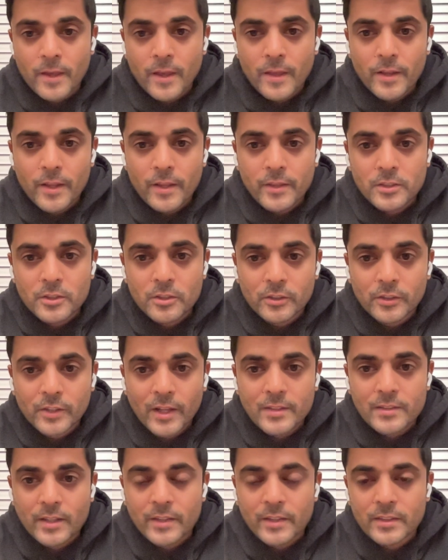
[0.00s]
And
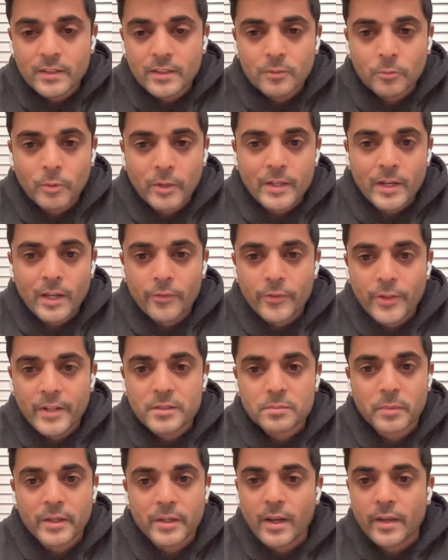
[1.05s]
that's, I think right now,
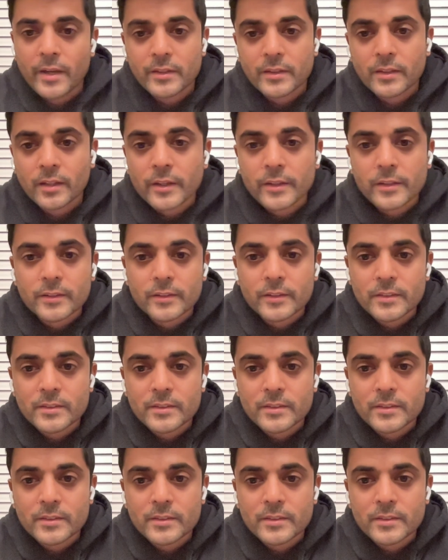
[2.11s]
that's my guiding light.